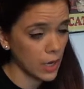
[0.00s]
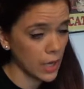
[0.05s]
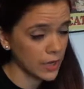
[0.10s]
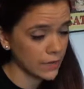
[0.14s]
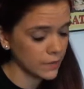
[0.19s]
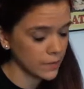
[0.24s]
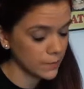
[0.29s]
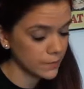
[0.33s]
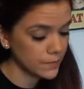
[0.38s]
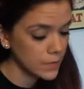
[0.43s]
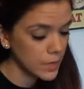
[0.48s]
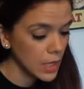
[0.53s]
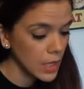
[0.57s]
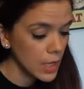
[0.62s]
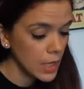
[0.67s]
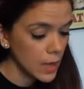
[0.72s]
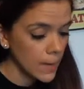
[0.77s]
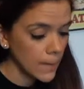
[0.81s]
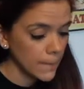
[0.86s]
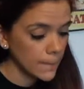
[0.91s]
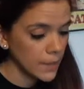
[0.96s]
like them,
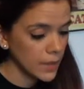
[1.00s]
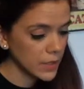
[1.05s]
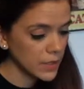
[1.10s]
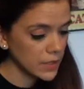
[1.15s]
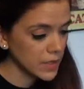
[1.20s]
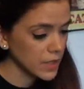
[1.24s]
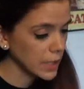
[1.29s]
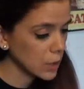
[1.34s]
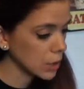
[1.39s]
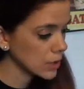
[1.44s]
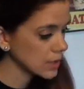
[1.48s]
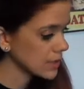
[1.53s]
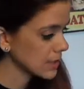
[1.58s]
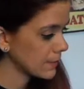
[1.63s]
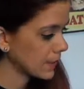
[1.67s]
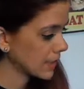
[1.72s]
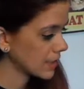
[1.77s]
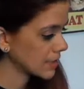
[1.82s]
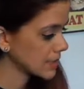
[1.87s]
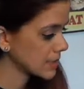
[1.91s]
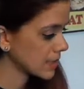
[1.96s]
but the glossy
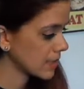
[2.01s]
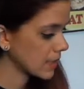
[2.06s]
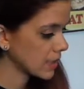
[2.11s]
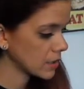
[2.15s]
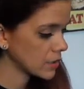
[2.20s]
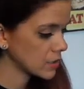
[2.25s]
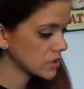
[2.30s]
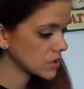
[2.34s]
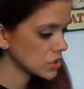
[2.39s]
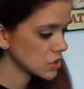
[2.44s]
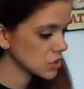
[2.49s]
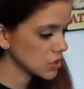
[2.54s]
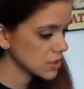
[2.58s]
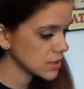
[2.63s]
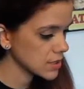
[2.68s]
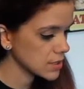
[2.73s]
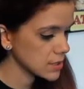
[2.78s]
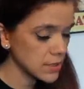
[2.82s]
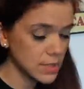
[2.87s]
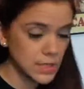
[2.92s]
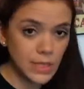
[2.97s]
magazine
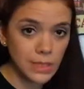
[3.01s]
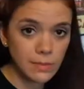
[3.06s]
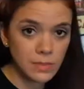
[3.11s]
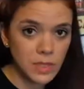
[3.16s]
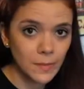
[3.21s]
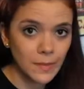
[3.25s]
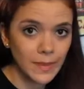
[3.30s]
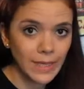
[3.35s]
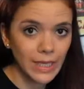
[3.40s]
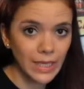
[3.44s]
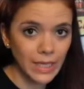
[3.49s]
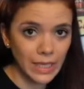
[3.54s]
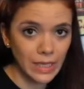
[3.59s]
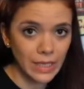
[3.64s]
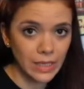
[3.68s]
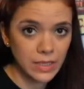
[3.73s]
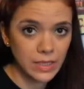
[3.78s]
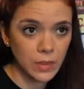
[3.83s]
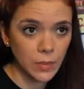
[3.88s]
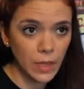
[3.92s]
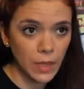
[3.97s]
doesn't seem to be in
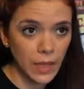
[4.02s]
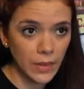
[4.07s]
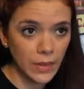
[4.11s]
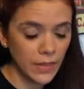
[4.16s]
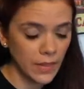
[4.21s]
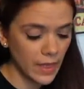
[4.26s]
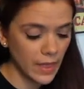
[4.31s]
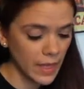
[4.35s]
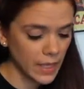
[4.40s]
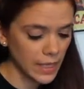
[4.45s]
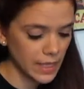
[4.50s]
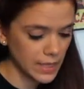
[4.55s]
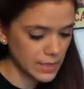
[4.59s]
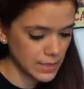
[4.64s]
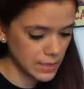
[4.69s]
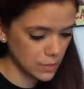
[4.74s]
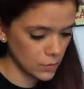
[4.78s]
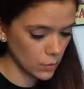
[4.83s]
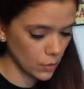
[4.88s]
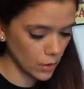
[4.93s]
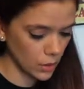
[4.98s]
here, so either there
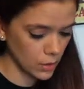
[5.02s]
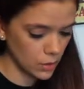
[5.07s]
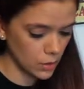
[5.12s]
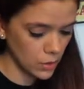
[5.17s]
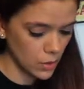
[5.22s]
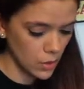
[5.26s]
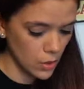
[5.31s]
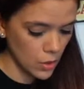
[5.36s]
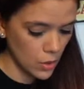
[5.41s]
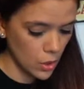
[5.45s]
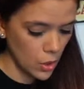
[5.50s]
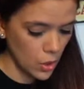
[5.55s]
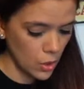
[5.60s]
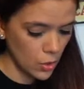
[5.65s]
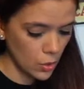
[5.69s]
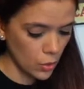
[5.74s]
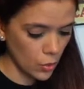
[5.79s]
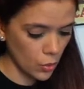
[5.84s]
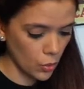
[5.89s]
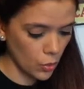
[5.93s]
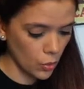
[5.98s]
isn't one,
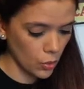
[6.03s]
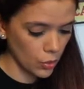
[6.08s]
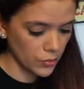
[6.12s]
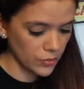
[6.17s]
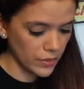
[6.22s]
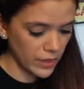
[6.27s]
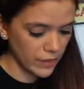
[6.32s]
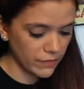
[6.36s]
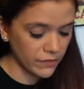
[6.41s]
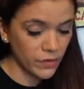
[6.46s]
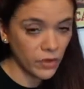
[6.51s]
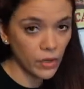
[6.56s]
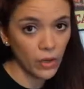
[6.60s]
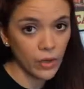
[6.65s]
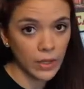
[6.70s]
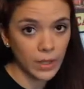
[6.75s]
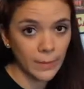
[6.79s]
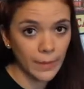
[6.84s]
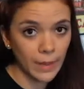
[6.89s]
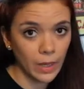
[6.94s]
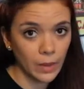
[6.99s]
or they've
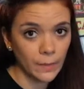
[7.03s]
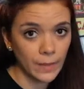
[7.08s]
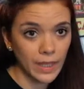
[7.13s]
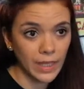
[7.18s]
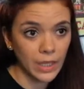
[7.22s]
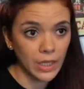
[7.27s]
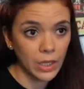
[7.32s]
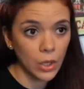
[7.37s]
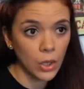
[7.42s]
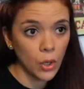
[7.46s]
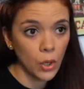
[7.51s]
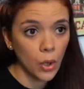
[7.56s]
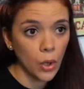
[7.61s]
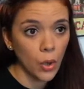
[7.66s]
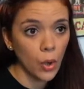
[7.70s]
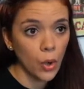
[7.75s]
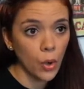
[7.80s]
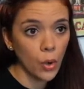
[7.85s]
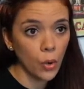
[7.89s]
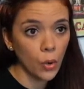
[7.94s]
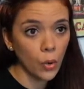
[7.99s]
forgotten about me,
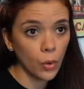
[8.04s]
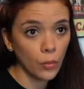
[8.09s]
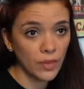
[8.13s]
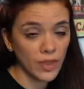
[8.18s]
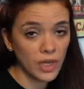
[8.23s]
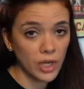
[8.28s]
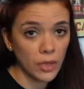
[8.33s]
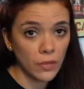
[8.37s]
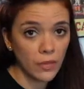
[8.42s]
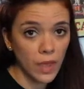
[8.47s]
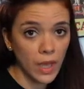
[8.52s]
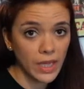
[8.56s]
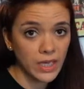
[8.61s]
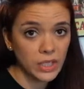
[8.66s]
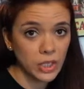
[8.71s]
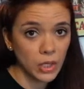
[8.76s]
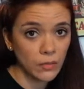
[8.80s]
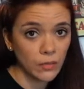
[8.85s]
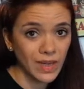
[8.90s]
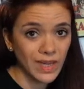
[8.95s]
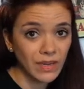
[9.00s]
or they know that I
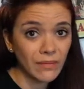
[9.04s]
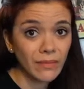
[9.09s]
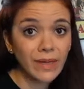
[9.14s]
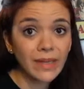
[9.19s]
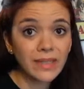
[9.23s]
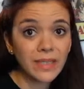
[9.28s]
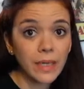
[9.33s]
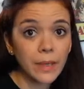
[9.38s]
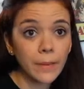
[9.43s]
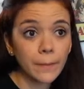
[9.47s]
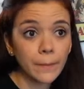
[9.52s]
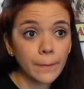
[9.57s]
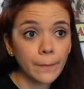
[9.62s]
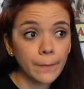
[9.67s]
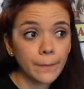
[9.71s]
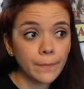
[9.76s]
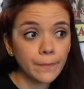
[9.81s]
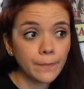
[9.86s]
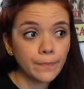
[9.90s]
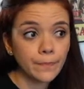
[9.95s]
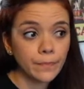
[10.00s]
don't really read it.
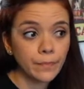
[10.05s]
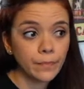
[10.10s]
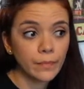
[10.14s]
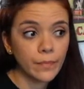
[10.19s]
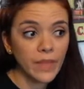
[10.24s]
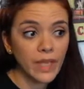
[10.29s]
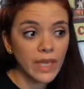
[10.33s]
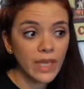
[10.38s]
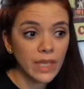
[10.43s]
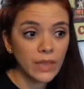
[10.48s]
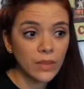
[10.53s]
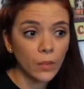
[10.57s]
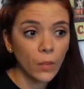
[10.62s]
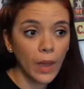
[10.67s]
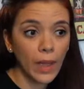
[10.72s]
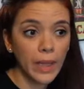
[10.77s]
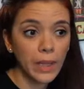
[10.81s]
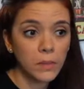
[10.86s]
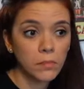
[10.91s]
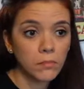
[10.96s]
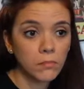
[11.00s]
Either
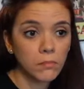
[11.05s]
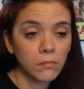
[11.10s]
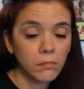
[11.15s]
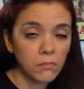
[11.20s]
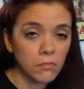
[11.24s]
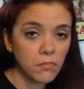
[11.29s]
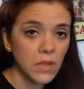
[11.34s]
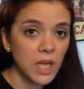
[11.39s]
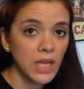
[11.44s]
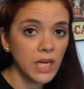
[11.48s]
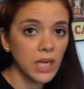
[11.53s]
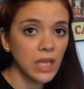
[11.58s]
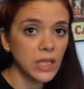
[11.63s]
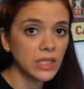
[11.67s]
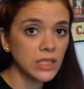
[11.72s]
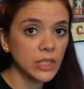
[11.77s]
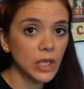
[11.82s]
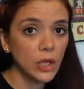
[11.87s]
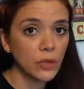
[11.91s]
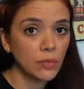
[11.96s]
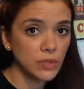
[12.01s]
way, I'd
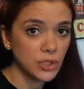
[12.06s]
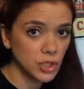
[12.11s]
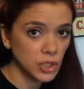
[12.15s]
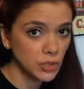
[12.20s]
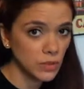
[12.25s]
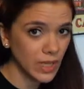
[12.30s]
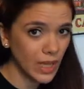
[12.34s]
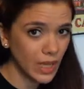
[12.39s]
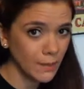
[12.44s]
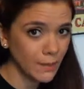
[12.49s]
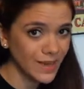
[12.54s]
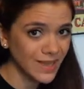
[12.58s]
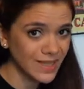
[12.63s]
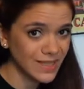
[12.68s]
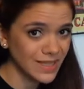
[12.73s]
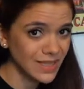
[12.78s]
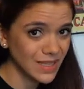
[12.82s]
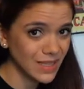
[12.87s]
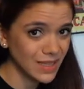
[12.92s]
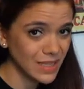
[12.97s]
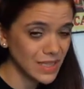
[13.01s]
like to know, did you get a
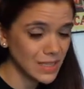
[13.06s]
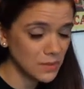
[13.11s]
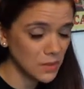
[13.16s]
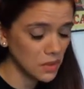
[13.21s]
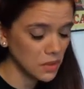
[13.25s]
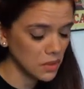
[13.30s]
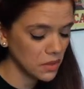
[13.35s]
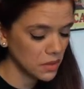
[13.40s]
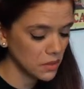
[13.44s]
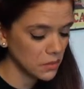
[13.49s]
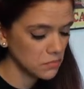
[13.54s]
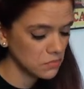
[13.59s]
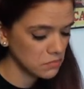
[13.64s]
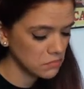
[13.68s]
magazine this month?